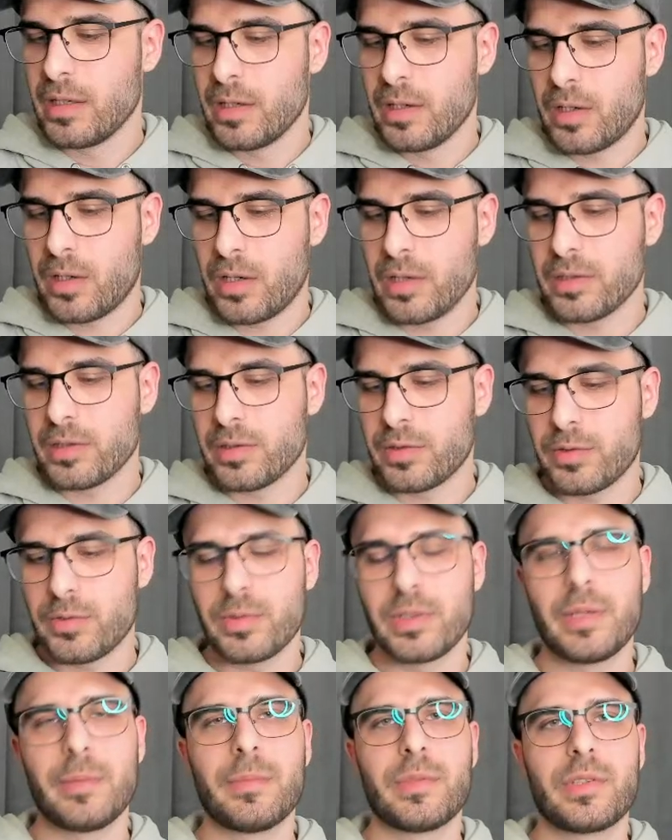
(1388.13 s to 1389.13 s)
on the
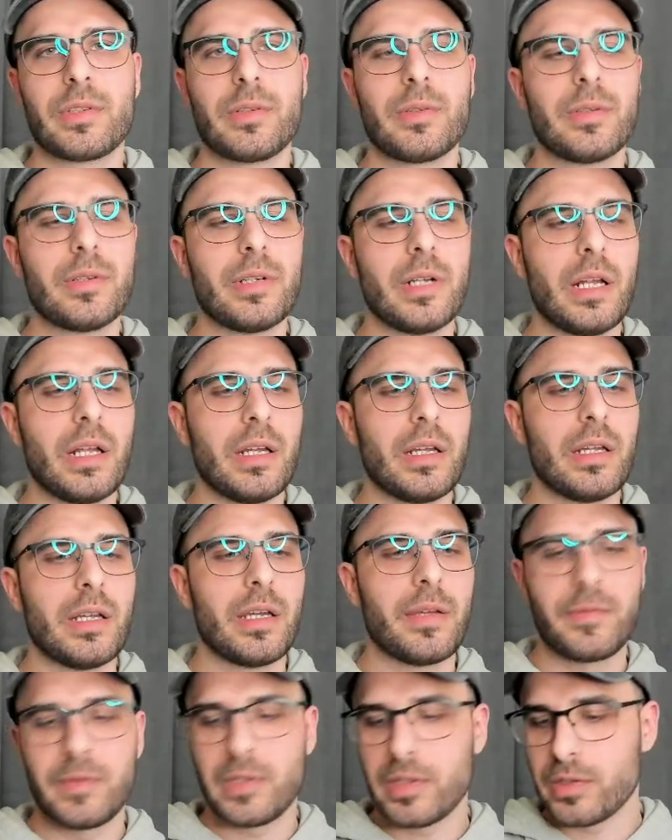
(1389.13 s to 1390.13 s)
stream, so
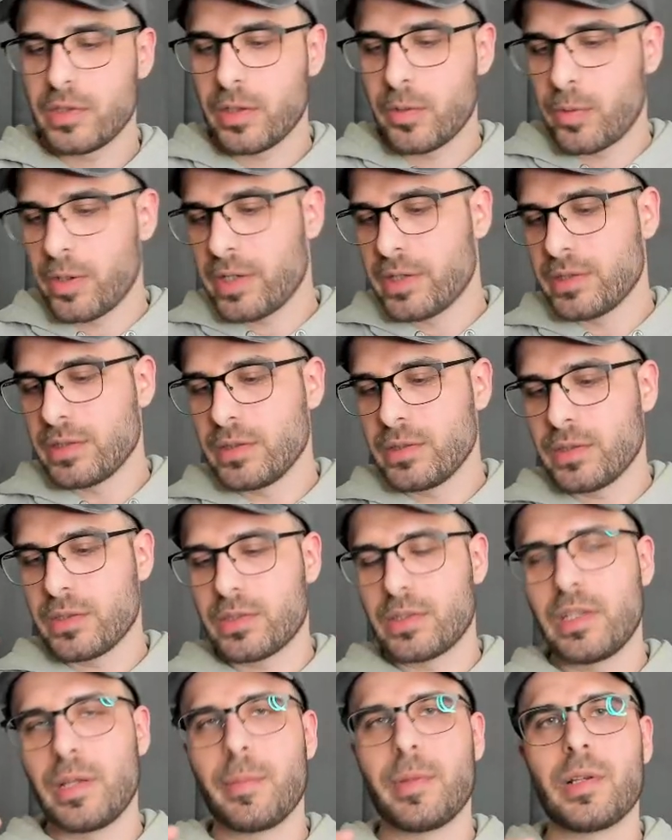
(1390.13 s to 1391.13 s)
if there's a question, just
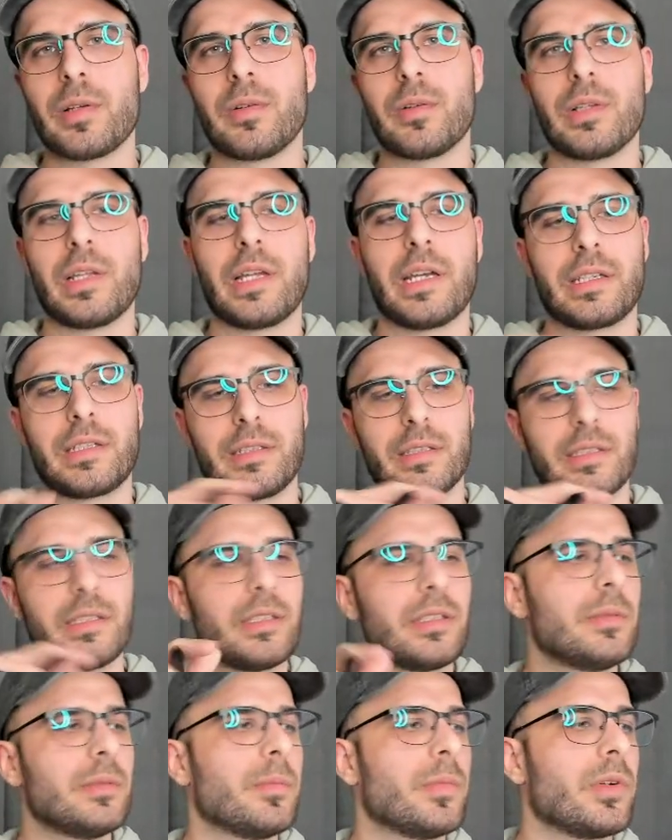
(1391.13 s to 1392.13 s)
let me know like a
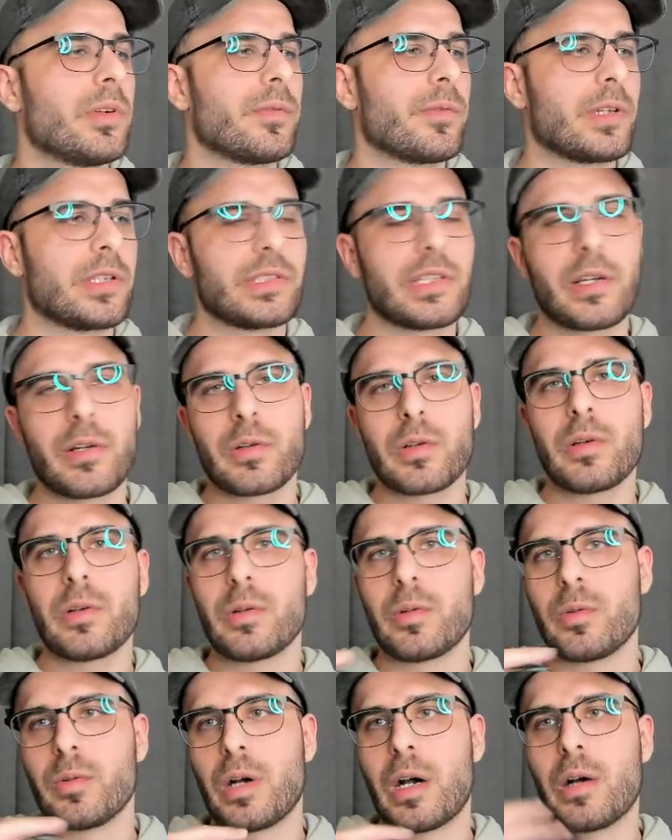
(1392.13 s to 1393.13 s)
little more, because I don't know
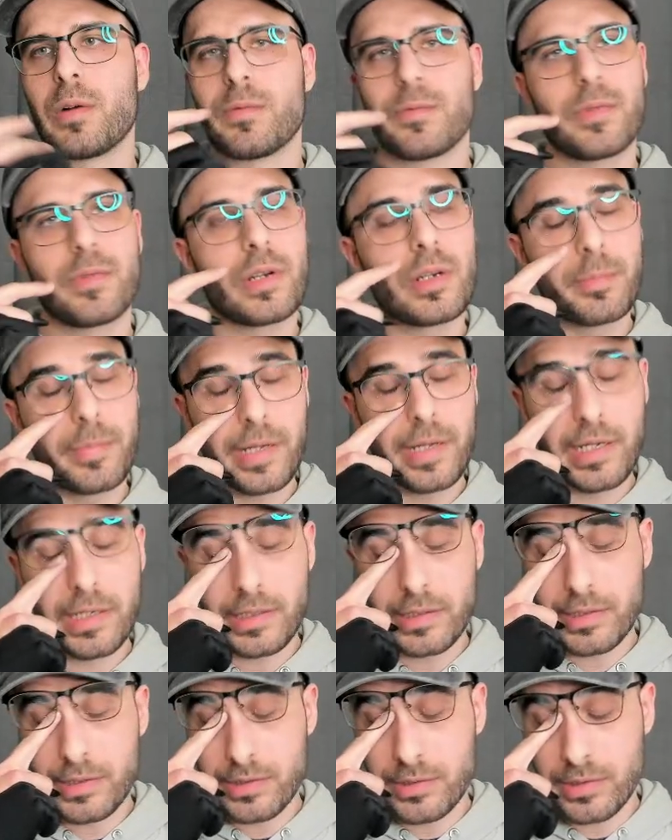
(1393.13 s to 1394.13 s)
how far back it
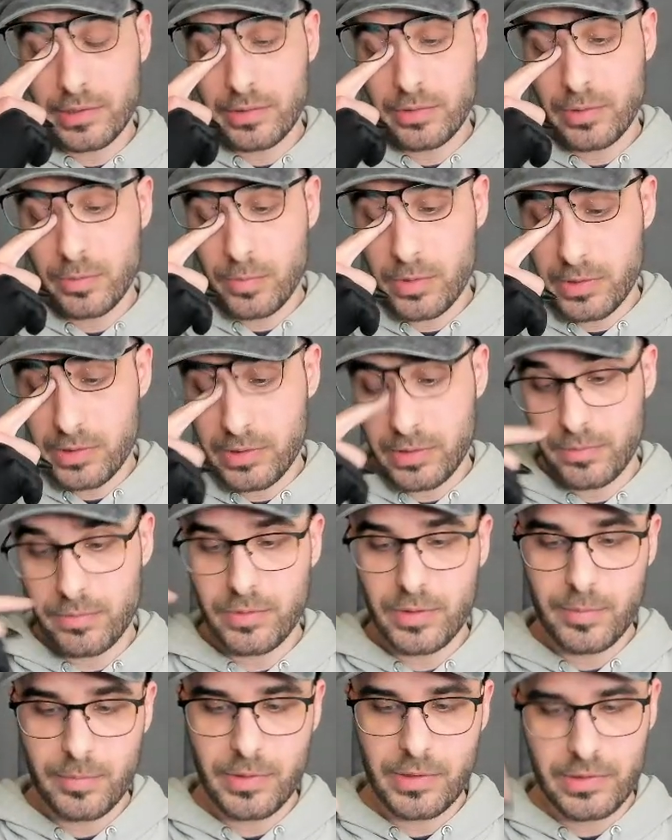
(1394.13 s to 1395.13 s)
is that you're watching
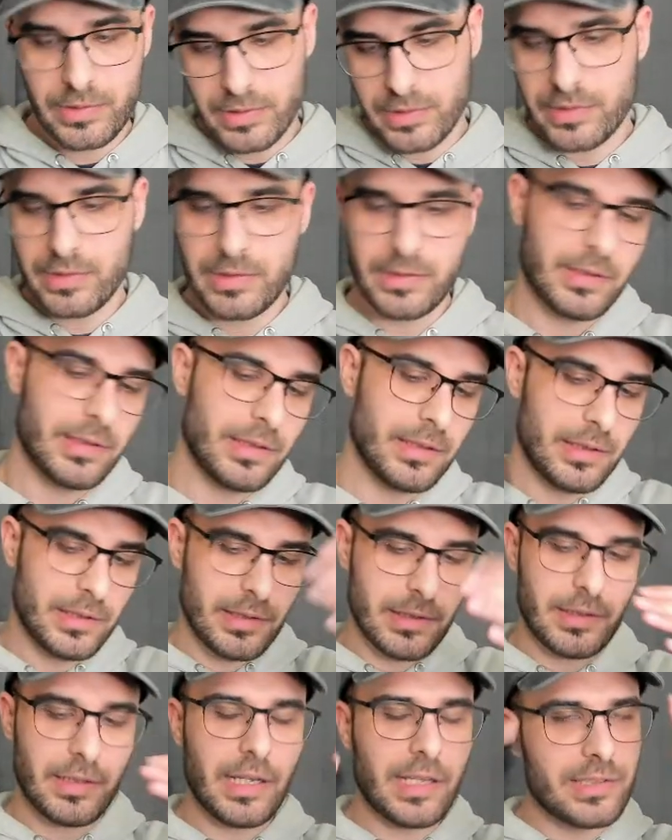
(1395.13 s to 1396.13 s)
from, because
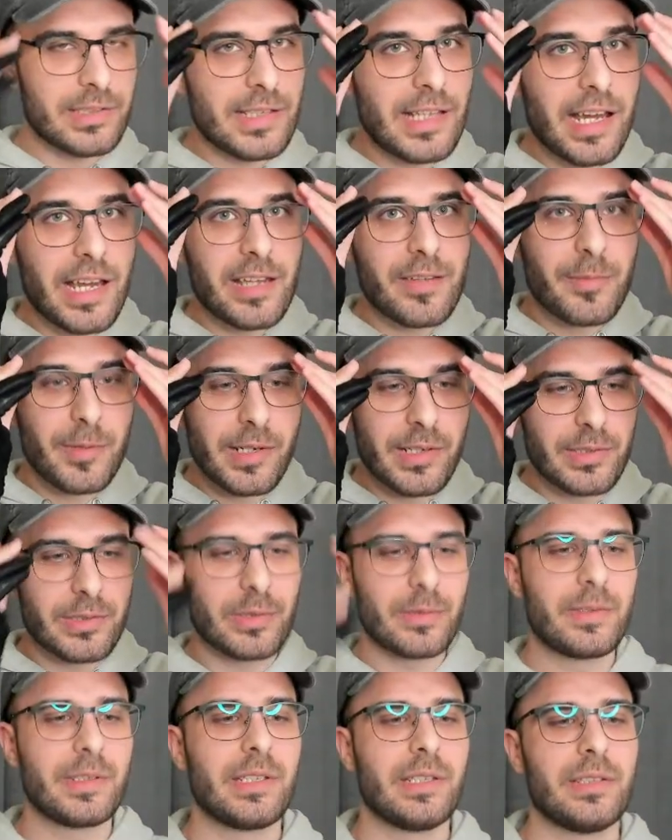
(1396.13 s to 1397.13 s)
it's live, but it's
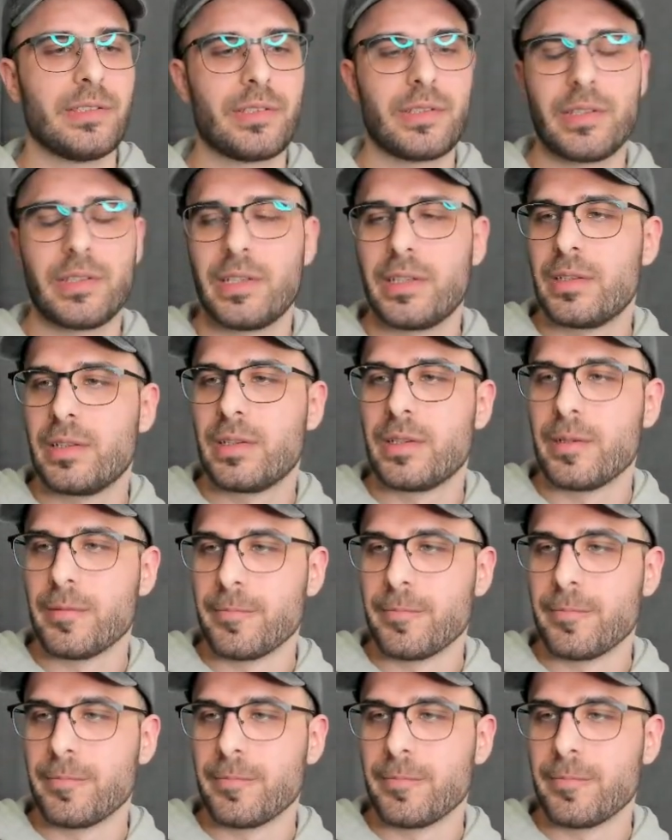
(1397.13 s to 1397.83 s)
over the internet, you know?